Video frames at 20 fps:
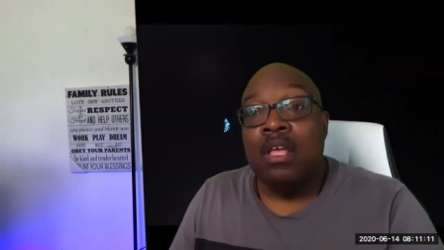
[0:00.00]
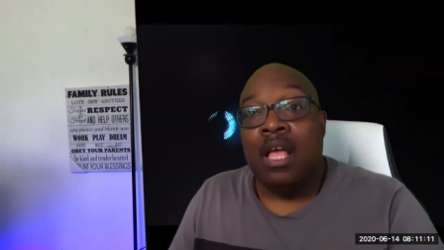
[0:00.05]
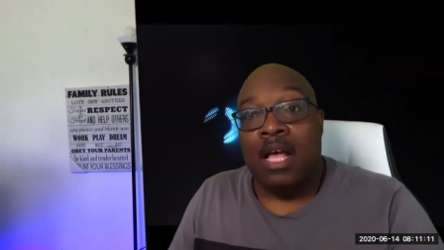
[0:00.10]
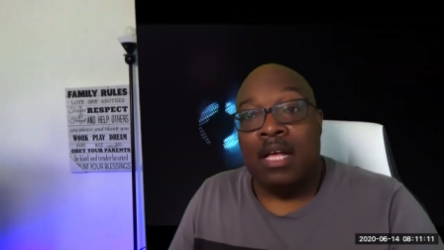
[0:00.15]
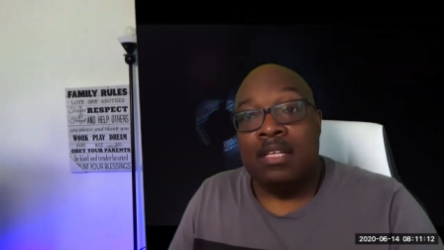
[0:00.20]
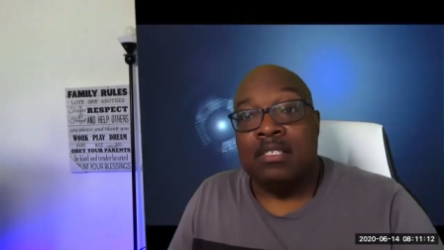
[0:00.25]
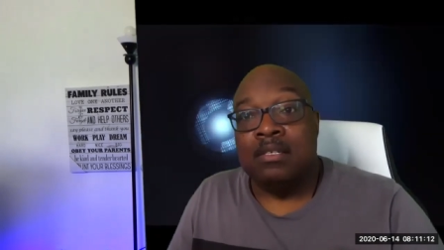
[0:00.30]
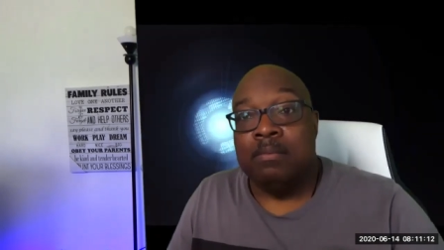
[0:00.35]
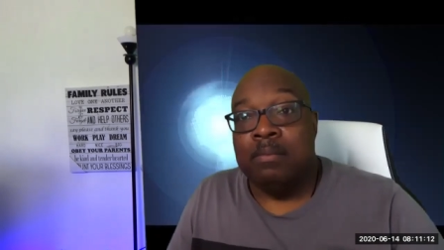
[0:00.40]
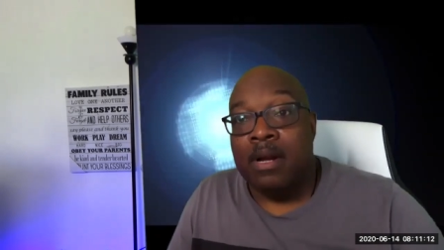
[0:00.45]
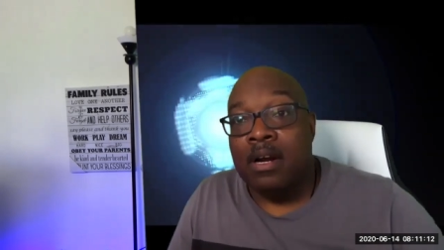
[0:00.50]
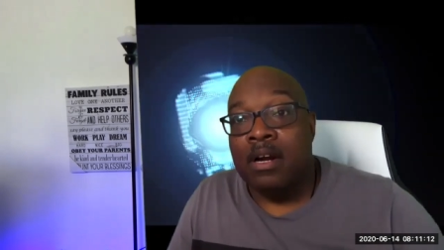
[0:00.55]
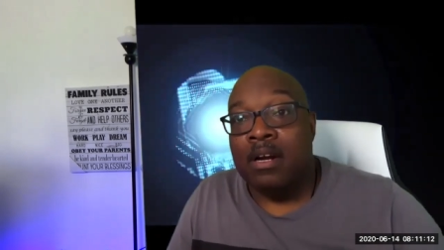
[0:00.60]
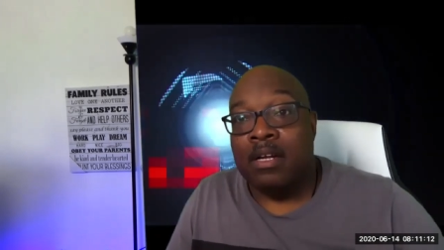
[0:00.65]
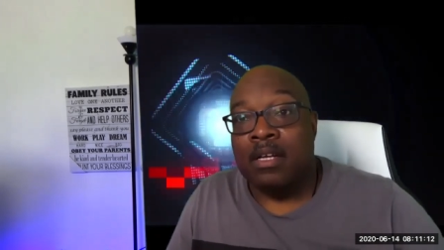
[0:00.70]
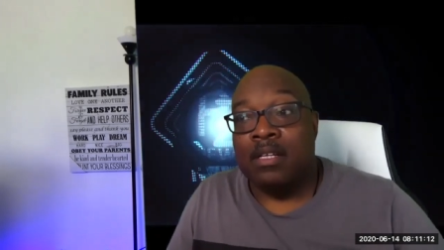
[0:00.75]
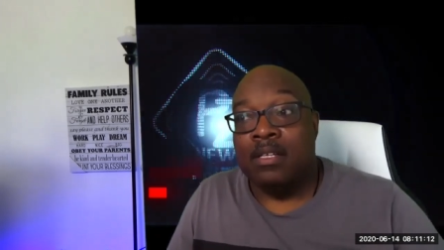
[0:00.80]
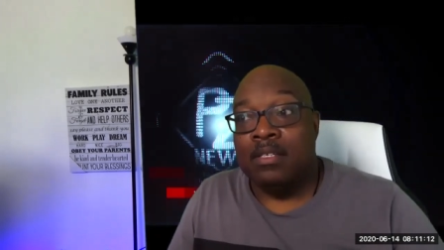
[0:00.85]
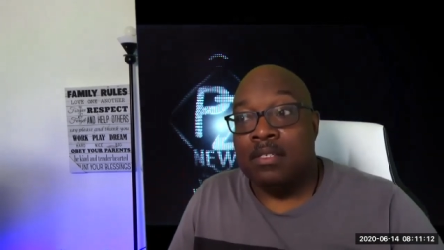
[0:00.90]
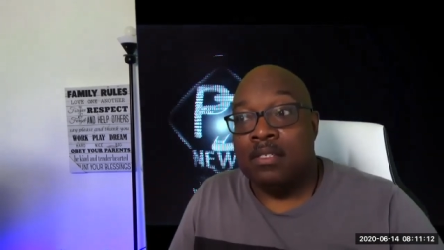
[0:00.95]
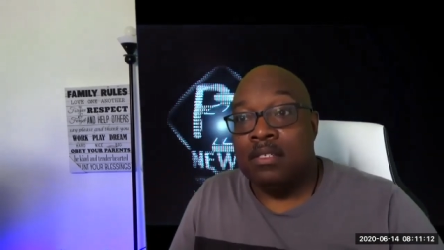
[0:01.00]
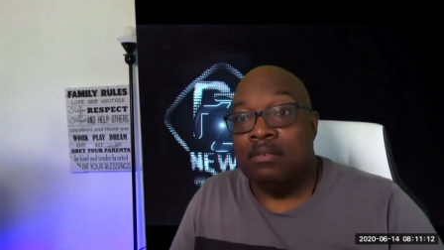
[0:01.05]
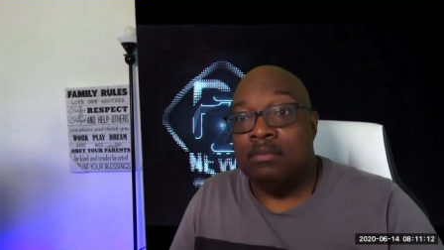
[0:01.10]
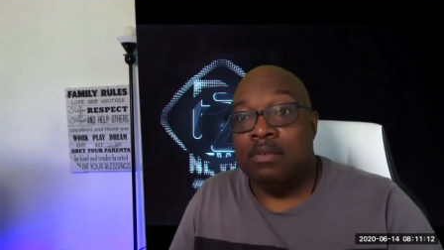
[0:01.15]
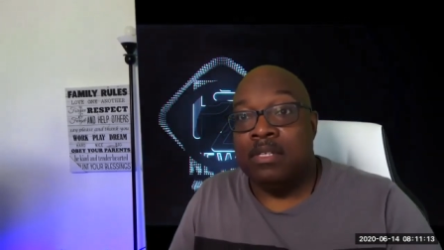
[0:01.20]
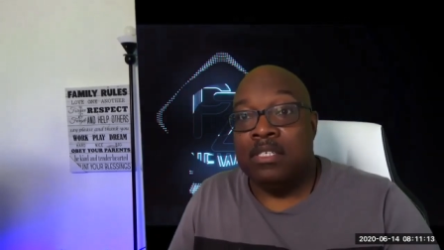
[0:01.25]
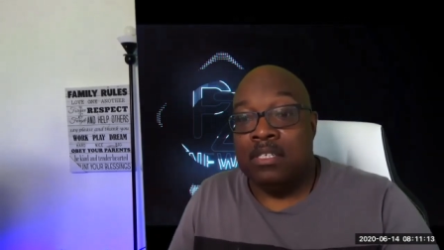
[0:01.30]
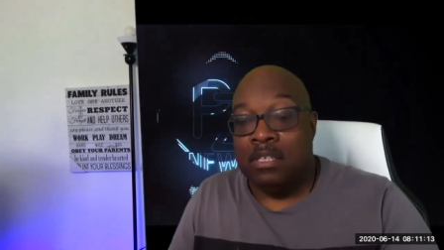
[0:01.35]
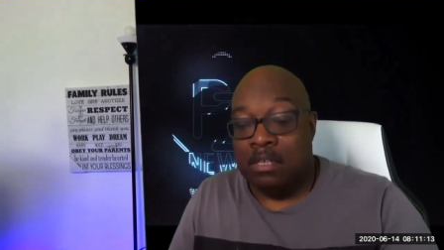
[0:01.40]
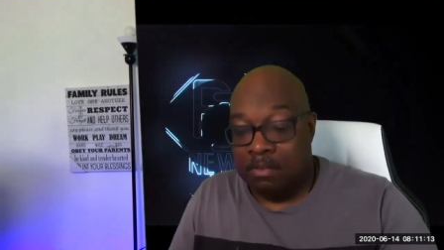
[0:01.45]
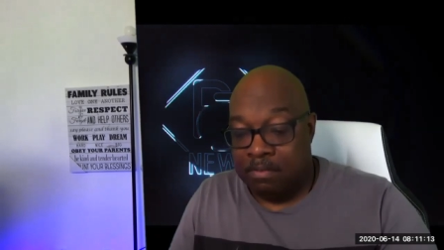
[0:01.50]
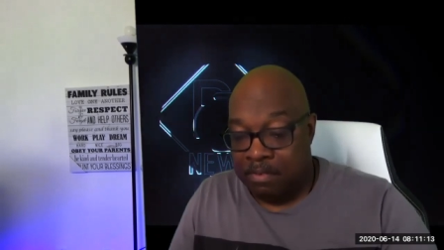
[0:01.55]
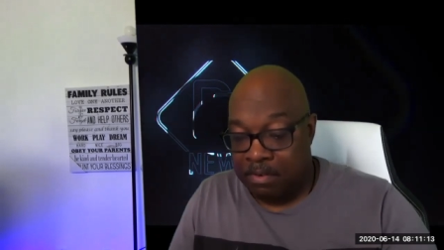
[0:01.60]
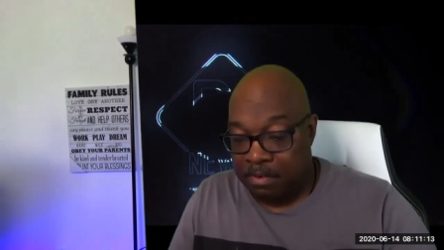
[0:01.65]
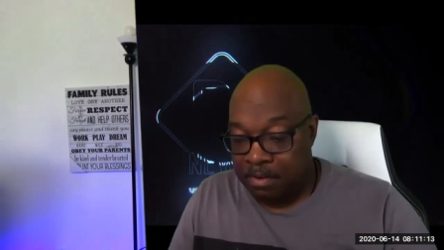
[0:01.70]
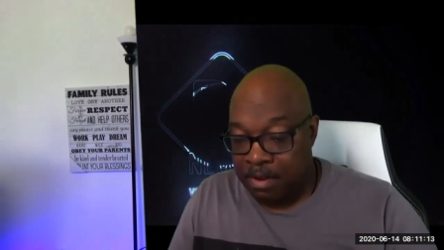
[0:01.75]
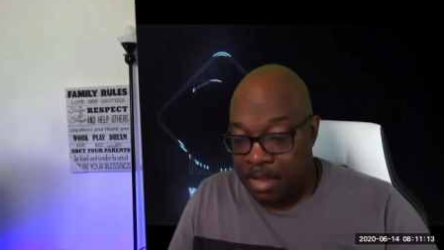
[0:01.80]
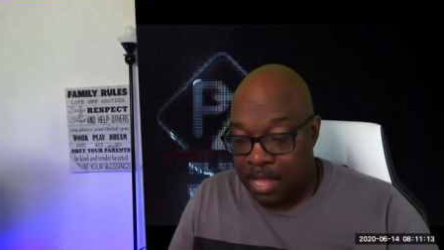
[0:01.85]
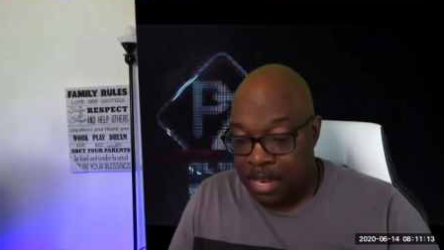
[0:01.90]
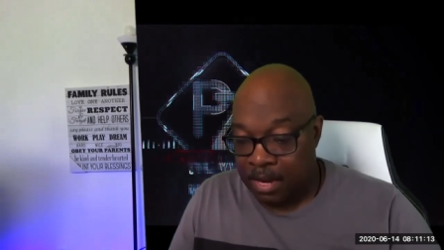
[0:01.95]
as Americans, we took for
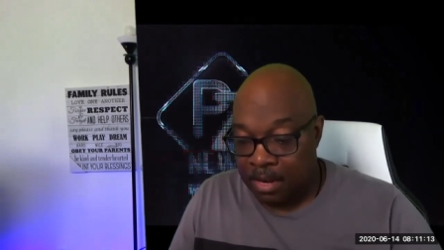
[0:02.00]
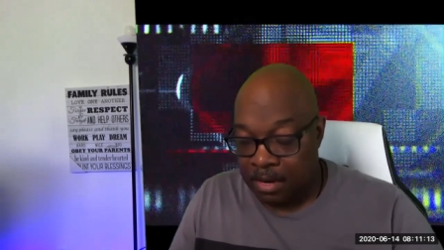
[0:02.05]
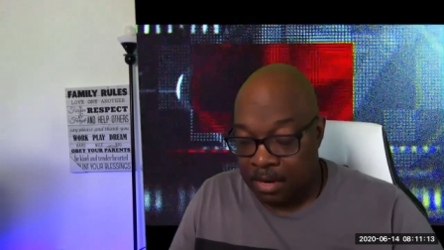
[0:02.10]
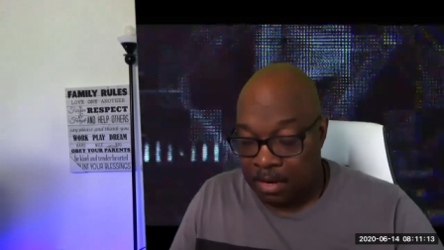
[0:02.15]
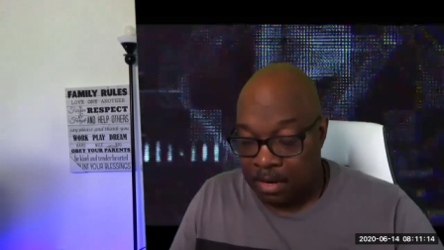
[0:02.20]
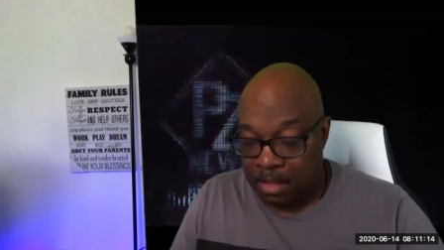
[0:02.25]
granted.